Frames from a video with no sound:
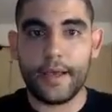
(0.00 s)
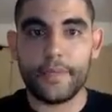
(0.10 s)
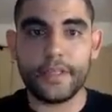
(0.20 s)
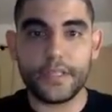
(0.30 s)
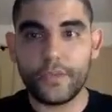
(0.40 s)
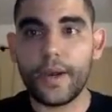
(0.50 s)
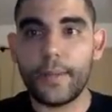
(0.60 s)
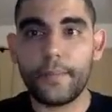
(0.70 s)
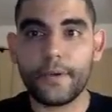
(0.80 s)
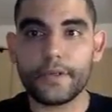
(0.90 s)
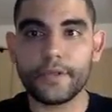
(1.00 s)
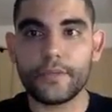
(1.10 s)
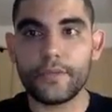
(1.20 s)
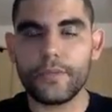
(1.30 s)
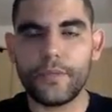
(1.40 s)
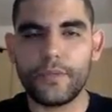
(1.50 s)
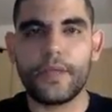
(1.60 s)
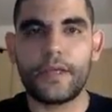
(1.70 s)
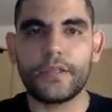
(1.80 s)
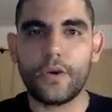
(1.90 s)
This is what a person
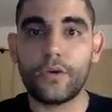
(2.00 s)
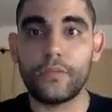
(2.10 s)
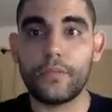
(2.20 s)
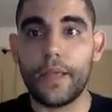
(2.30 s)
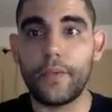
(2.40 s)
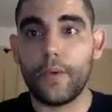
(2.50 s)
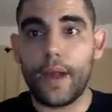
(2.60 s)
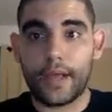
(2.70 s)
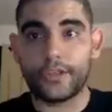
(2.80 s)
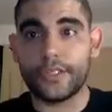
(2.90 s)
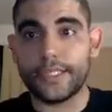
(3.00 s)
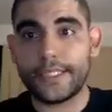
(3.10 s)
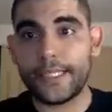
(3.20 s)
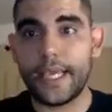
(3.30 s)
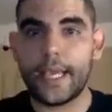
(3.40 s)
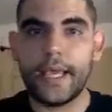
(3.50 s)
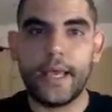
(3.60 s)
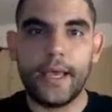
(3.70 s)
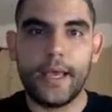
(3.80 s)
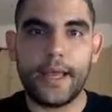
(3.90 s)
that is colorblind would actually see.
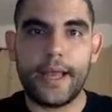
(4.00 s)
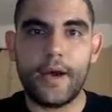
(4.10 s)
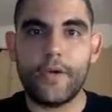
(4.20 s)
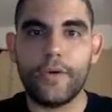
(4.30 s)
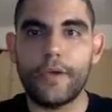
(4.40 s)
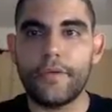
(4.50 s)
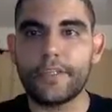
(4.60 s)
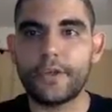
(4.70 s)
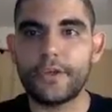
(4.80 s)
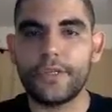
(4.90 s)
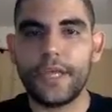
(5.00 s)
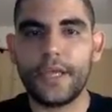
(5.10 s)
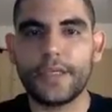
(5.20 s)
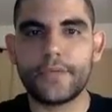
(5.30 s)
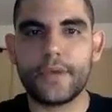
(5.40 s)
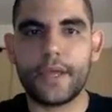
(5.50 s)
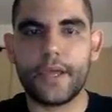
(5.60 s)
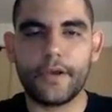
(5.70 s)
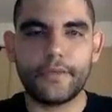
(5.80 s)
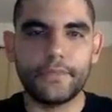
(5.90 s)
And now, if I show you this right
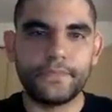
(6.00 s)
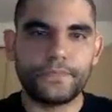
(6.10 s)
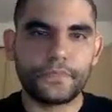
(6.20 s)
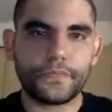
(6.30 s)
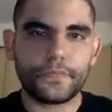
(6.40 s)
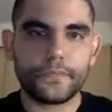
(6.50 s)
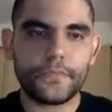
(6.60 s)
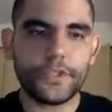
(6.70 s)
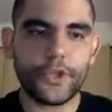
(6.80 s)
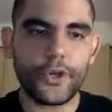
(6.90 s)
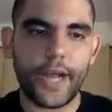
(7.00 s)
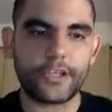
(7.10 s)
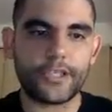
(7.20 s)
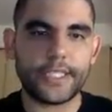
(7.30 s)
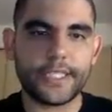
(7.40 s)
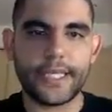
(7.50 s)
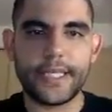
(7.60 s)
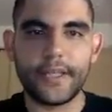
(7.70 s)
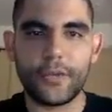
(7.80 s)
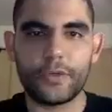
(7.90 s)
here, you can actually see
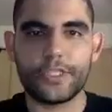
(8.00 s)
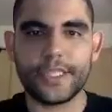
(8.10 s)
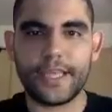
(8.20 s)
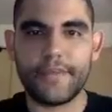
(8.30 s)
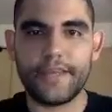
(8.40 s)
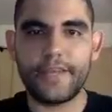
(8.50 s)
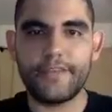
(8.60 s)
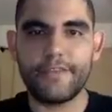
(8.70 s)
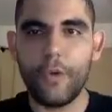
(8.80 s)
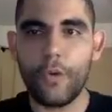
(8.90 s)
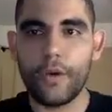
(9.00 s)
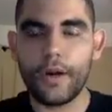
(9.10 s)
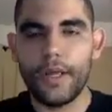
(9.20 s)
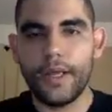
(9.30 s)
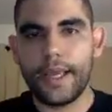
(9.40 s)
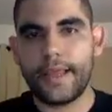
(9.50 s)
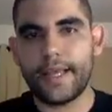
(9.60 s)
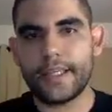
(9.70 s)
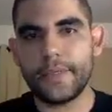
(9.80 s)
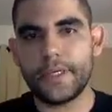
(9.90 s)
the number 74, and
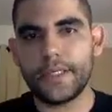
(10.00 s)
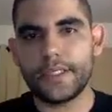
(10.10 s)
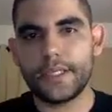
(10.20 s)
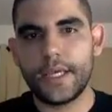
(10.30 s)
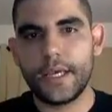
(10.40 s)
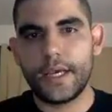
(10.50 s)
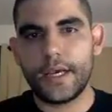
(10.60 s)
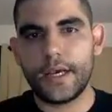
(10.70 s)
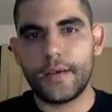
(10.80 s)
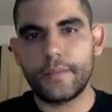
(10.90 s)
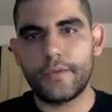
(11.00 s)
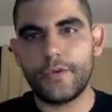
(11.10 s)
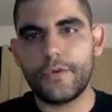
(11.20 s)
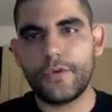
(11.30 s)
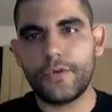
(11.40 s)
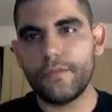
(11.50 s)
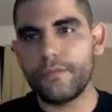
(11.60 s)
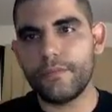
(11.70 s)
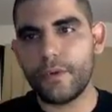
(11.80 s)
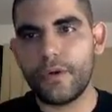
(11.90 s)
that's because you
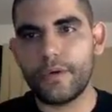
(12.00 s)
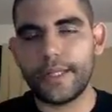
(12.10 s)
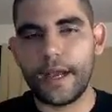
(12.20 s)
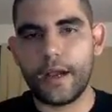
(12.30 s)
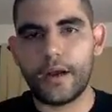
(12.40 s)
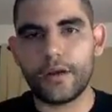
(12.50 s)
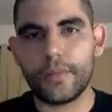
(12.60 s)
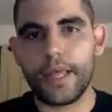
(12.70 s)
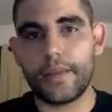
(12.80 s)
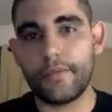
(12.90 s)
probably not colorblind. If